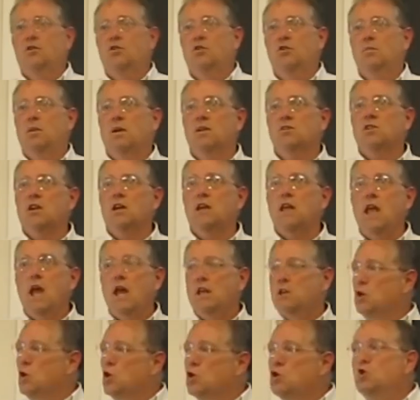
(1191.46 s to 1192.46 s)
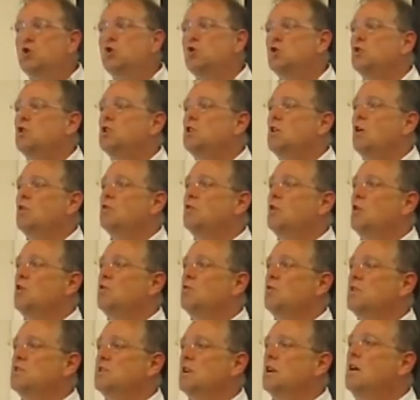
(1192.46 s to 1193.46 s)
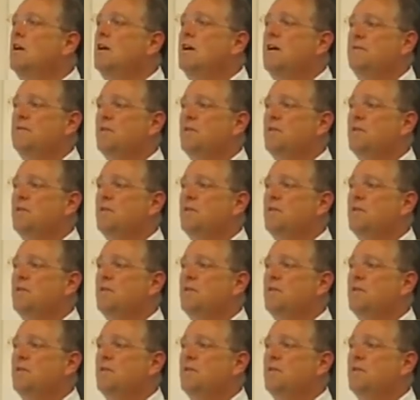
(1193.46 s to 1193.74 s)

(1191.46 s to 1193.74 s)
Do the best I can. You usually don't know the reason.